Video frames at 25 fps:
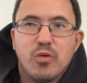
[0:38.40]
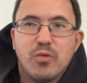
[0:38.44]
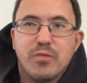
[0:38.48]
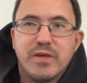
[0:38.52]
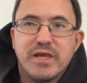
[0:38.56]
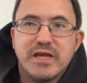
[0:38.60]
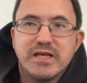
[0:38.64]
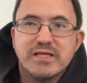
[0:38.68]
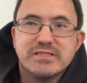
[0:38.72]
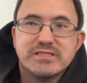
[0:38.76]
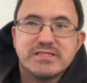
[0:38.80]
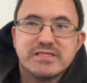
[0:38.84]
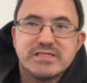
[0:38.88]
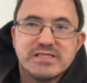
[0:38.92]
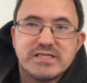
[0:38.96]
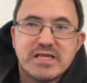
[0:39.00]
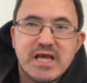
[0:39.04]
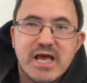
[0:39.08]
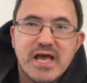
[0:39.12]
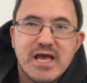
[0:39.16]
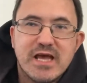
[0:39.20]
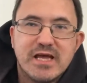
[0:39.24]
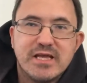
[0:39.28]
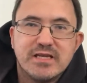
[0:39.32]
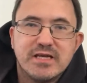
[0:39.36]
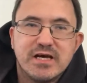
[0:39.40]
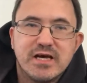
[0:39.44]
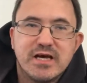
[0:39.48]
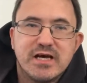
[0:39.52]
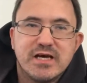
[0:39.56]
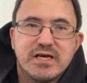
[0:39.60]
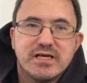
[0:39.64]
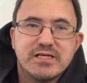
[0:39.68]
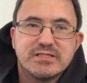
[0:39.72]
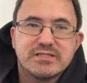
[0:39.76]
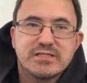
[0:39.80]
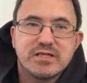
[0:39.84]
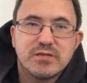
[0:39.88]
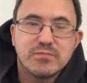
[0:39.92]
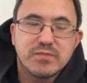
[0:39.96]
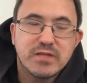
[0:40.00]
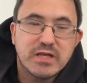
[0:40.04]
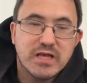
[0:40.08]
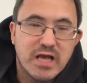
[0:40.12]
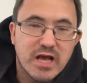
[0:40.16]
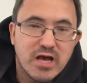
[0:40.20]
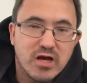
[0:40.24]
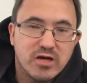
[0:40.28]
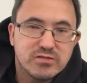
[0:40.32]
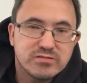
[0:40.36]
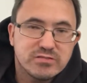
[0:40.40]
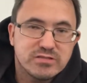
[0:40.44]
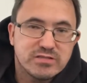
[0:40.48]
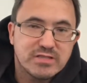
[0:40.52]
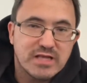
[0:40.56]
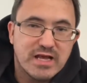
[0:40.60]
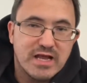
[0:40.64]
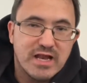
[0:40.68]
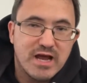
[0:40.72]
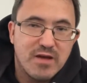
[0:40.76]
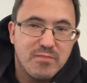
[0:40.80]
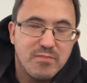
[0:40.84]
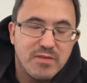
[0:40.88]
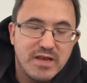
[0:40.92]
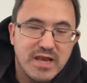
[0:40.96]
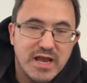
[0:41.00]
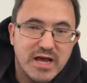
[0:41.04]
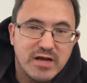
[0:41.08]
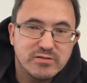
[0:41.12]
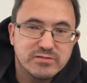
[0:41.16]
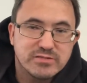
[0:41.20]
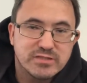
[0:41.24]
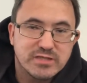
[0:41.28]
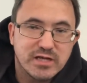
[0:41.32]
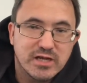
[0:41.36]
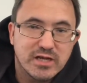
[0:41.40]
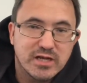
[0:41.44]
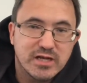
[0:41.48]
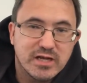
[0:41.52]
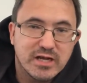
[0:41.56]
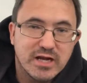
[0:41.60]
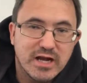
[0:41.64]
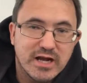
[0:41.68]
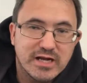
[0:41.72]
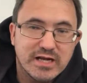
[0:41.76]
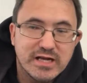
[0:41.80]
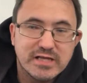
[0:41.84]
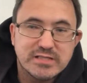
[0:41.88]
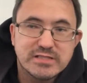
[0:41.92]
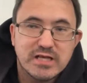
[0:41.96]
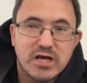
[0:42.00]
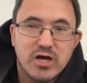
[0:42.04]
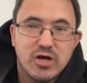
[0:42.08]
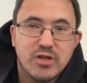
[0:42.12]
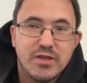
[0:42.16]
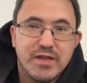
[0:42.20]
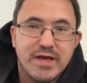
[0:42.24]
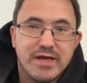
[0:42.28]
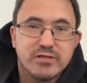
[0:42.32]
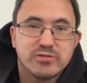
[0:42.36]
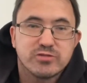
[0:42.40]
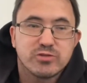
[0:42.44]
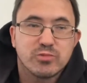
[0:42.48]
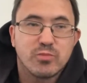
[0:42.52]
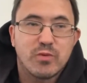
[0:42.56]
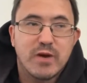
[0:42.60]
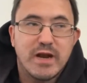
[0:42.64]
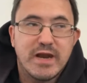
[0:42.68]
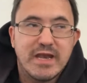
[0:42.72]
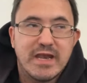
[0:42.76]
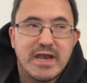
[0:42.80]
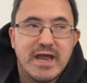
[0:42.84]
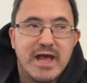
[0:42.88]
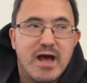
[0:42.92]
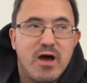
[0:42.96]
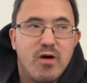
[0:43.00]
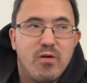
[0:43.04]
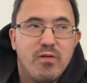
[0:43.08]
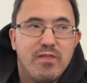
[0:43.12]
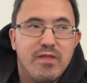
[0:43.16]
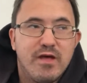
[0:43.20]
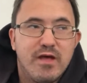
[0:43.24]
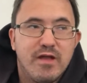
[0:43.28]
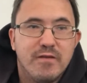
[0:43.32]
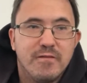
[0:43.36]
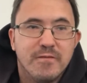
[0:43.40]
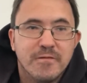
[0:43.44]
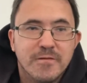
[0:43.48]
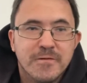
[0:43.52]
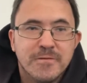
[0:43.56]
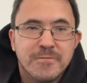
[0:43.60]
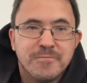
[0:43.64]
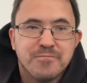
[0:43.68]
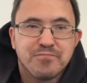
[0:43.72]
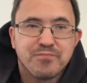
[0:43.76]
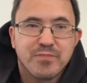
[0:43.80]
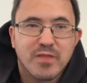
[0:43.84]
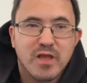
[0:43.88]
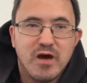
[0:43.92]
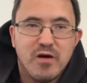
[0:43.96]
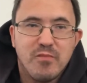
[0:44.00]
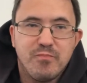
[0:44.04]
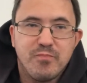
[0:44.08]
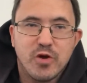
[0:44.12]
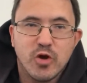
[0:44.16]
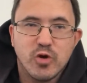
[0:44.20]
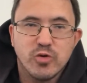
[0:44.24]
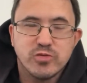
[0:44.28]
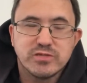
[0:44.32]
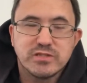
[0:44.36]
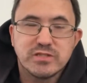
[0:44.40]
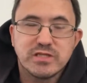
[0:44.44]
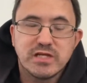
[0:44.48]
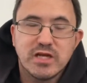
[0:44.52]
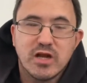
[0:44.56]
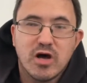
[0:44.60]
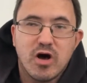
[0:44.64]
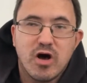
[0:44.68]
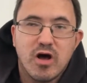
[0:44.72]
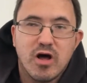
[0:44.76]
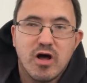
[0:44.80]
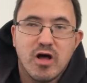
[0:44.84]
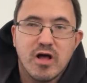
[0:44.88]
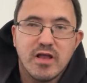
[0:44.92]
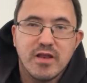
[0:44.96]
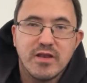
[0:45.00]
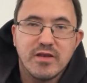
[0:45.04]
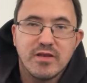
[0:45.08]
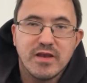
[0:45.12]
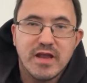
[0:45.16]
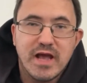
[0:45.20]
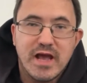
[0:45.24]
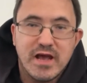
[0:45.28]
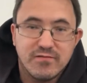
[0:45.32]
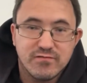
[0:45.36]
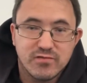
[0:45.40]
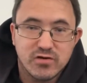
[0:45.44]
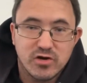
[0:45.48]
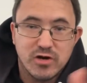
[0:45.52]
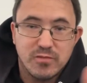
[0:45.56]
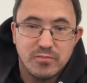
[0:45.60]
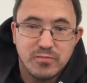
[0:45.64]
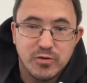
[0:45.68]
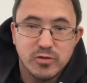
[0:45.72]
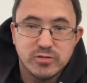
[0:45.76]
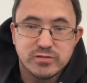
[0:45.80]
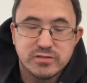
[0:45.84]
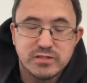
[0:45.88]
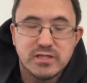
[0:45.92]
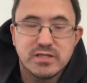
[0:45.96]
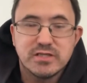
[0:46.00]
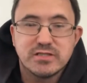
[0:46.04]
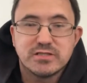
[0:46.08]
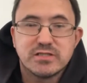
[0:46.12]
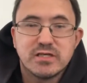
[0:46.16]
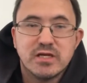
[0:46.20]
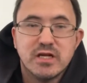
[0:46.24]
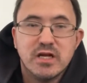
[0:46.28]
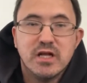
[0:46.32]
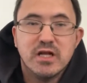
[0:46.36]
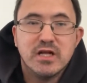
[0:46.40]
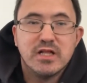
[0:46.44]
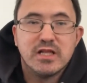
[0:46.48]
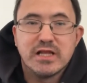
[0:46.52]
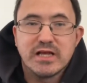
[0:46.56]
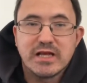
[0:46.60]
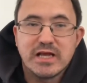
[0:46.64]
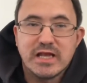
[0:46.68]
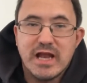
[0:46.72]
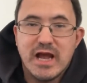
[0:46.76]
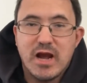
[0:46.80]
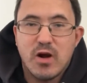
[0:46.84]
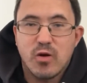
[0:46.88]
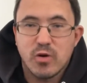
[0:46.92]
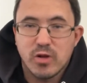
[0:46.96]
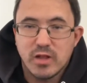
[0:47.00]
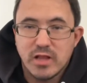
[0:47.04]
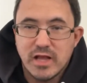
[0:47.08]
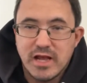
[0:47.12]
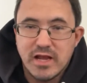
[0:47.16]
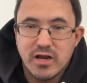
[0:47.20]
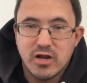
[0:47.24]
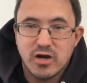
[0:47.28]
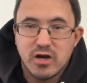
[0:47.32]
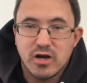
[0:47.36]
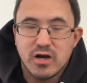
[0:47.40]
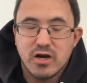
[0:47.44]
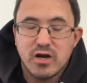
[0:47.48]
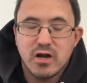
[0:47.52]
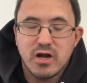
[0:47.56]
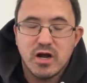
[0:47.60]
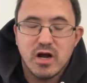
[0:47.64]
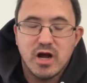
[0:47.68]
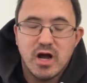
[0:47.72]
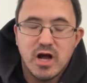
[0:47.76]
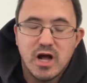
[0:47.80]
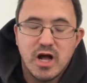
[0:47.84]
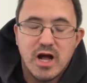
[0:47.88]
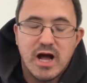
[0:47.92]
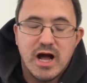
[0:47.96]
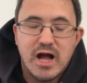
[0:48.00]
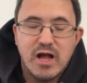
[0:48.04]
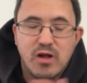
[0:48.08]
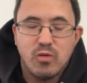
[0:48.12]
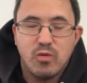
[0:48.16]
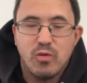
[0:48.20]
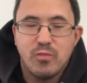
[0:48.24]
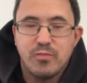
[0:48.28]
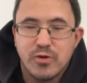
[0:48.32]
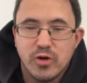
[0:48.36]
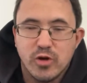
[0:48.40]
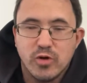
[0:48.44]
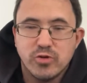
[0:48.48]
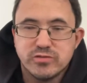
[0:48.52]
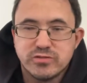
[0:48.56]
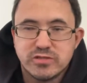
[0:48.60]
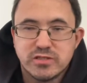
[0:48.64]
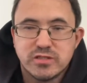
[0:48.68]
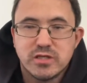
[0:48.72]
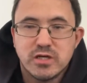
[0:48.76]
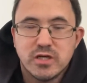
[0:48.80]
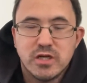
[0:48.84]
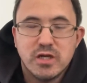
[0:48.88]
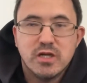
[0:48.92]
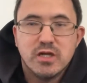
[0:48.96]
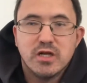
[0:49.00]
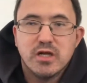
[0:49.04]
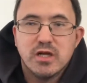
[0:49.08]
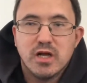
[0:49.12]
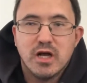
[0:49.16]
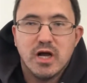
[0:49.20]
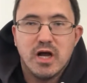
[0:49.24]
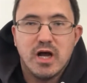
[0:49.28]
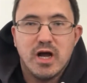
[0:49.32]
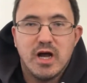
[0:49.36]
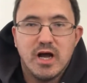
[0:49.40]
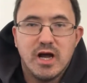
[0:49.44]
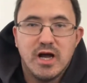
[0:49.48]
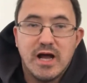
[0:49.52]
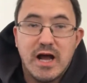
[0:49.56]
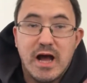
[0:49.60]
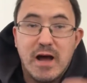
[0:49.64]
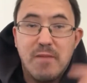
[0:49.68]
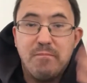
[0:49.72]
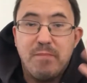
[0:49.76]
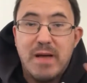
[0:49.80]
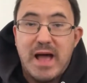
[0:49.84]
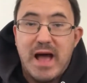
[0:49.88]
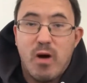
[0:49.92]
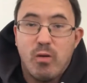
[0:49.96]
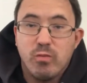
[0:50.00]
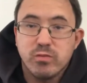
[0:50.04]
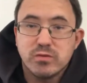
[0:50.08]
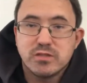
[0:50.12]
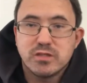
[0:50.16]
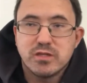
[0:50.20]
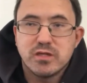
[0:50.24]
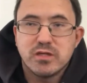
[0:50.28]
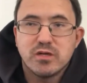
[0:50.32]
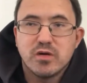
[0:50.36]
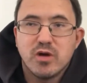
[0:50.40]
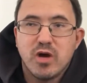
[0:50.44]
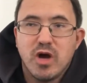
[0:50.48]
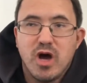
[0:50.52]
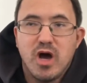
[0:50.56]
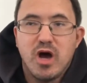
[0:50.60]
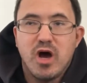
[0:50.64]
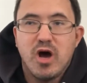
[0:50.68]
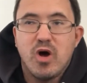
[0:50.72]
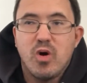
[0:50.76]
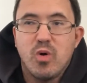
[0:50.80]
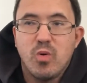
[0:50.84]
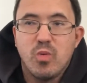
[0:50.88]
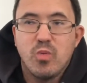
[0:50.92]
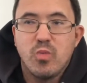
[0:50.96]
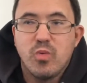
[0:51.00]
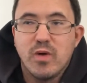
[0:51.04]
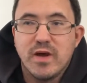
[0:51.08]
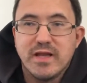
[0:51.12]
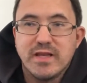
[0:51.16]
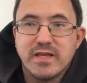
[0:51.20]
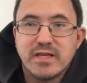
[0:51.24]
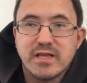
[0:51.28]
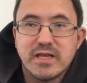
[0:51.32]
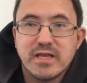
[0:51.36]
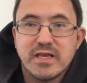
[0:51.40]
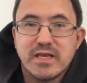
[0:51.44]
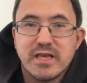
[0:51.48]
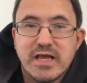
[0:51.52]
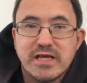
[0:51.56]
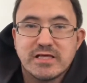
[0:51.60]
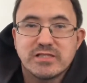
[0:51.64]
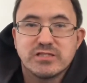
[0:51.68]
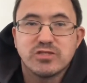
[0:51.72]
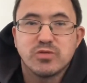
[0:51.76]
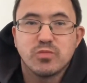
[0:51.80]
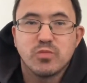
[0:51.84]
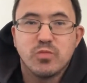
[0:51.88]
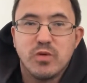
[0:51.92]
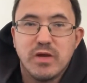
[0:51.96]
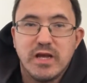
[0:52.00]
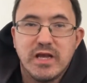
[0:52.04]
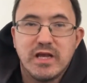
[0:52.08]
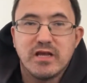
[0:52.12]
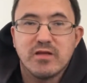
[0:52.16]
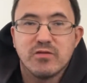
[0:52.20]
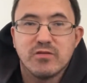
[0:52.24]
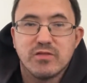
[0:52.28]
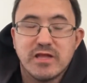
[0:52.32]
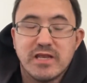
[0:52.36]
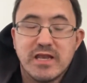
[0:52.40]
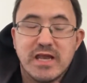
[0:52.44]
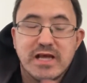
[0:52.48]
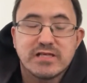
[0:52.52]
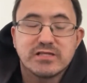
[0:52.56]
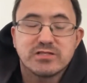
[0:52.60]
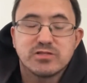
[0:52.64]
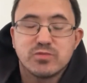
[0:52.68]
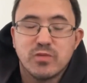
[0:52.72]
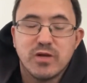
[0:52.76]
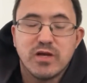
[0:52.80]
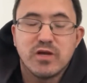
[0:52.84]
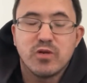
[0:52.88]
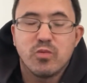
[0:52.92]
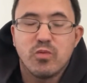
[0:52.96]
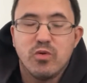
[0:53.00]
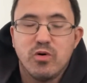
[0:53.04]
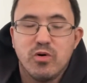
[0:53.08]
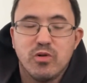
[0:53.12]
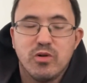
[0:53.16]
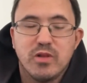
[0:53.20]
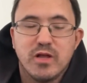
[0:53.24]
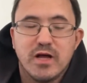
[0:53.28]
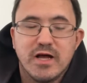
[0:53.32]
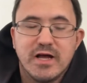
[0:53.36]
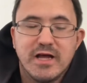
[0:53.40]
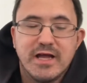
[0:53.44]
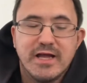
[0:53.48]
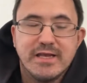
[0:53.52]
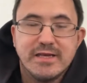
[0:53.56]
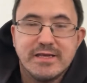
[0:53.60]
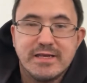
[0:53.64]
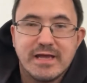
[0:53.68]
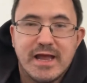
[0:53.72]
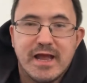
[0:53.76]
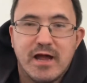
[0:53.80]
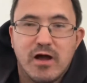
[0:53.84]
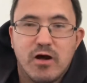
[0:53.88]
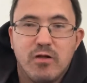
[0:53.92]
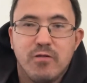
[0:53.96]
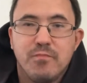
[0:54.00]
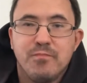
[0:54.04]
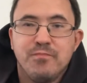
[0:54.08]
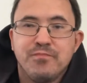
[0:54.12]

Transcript: instead something else that I'm announcing. I guess I'll announce right now, and then I'll post it on, after I post this, like an hour later, I will post about what the next week will entail.